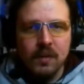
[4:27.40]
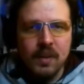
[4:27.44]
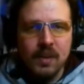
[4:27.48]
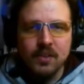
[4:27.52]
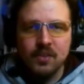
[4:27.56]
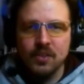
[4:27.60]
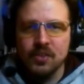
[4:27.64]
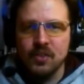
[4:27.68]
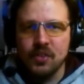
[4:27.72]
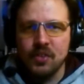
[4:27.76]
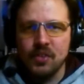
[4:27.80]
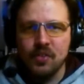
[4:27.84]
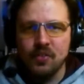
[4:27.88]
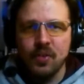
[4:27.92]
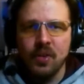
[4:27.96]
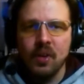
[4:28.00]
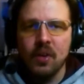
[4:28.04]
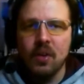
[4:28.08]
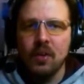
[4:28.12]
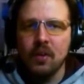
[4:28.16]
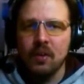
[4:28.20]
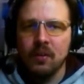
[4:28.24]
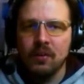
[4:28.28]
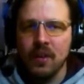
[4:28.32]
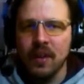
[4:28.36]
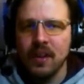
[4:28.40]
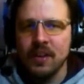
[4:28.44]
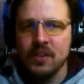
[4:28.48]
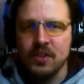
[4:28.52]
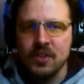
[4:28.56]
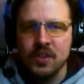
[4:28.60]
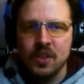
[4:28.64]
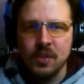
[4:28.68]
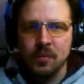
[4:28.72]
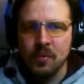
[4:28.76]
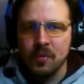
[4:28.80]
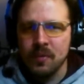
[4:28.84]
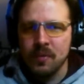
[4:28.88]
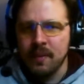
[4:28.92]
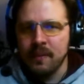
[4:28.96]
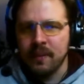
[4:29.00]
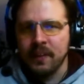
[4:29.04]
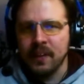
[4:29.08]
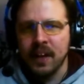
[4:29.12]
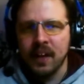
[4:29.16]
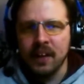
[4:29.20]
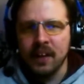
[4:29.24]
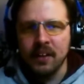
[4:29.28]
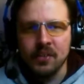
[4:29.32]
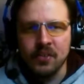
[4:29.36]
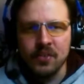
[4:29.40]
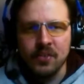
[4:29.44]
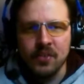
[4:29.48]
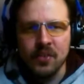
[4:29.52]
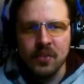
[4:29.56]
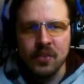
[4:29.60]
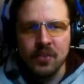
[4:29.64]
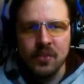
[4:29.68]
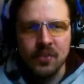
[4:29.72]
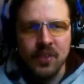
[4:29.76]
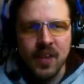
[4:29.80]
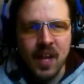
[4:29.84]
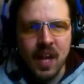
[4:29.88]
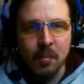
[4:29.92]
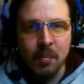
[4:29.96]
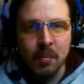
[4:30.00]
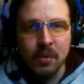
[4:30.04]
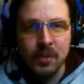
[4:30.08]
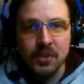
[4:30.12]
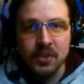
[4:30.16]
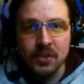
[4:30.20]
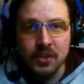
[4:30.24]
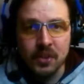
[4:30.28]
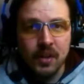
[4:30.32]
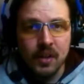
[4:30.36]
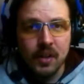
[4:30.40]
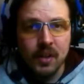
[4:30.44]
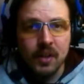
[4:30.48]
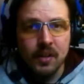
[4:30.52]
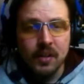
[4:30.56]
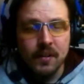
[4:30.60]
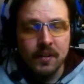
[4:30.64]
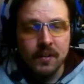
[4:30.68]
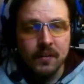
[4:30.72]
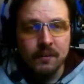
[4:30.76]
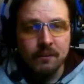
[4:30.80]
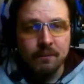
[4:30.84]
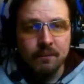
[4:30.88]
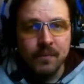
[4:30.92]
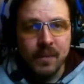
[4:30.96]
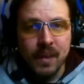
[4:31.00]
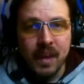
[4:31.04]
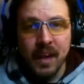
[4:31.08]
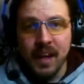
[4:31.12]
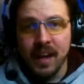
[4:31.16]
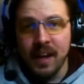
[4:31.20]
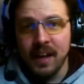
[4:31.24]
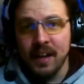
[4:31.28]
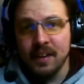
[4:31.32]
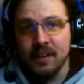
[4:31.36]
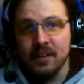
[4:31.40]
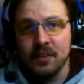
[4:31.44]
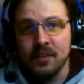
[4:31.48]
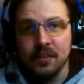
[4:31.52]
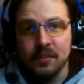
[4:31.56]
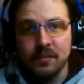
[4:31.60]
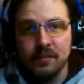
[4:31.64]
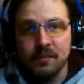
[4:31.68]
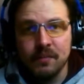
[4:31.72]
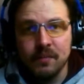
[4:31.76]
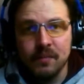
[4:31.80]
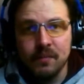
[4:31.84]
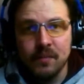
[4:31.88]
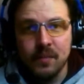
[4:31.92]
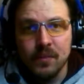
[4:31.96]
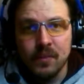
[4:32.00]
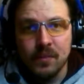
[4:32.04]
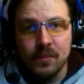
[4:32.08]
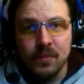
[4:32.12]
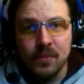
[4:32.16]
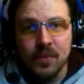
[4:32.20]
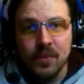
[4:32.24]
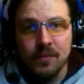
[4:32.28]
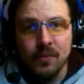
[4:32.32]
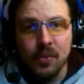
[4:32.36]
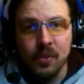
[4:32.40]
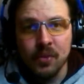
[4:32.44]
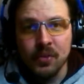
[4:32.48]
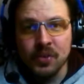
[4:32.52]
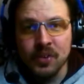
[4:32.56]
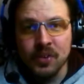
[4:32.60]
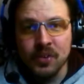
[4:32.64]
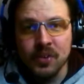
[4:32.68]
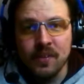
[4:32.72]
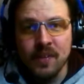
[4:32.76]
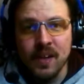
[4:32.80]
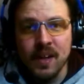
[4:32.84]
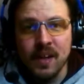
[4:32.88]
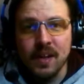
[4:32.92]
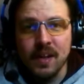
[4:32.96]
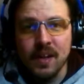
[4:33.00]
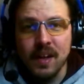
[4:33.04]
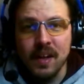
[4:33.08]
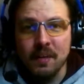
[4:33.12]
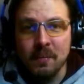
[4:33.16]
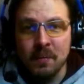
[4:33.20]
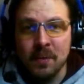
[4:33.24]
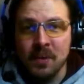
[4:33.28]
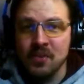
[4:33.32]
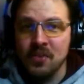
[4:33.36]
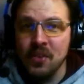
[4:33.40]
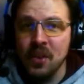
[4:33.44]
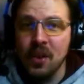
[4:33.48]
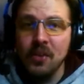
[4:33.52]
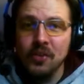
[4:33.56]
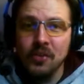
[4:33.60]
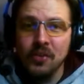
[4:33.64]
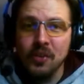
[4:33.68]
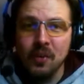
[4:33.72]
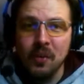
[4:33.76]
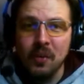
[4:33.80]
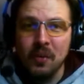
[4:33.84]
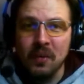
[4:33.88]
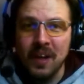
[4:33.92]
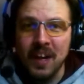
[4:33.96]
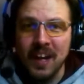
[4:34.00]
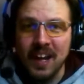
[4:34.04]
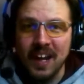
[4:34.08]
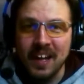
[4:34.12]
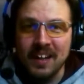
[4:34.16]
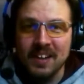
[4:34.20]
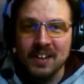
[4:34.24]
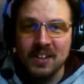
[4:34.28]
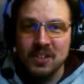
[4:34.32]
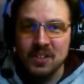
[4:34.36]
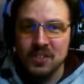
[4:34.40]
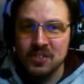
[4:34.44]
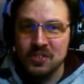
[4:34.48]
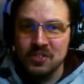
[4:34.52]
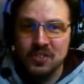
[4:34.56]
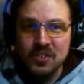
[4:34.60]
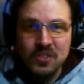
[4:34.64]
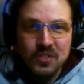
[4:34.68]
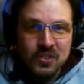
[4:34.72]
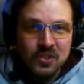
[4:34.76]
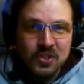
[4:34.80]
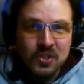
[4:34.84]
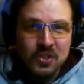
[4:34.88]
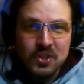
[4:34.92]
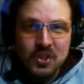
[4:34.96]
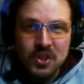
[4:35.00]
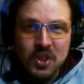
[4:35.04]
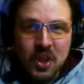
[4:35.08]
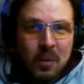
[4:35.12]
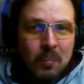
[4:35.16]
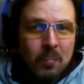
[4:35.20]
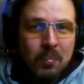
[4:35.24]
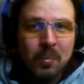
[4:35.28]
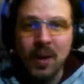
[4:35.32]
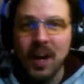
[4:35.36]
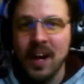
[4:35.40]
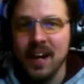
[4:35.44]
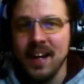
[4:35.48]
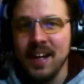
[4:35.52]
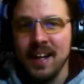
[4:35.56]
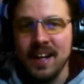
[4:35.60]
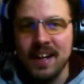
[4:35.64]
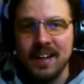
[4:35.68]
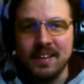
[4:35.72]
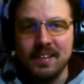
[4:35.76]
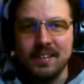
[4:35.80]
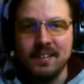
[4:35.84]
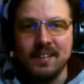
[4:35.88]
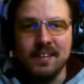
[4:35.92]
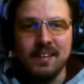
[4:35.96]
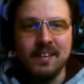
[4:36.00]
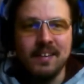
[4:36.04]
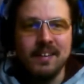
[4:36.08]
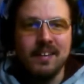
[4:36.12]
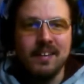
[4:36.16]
niches to fill relationships with other characters to establish. And some folks can do that, but it's also okay to just jump right in,